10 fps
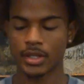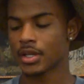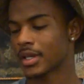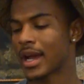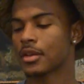I was
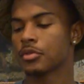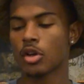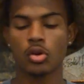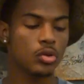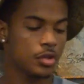like, I don't know
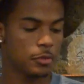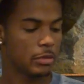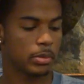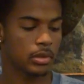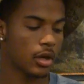who these
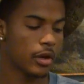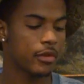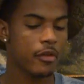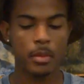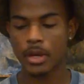people are. I've
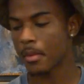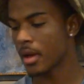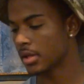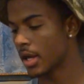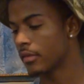never met them in my
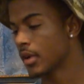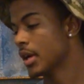life.